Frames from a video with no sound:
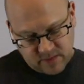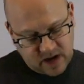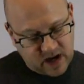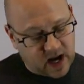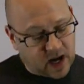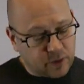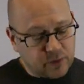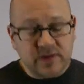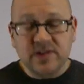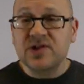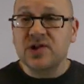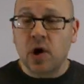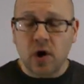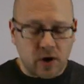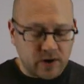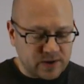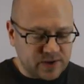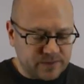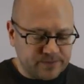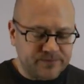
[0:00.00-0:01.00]
100
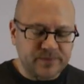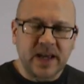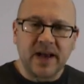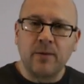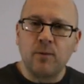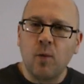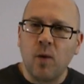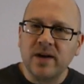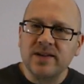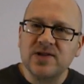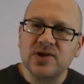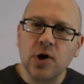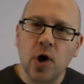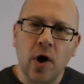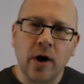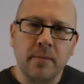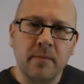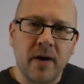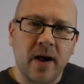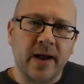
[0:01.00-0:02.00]
songs. You have one
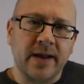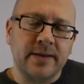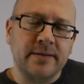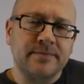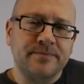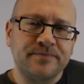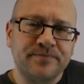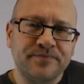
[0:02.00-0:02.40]
song in mind.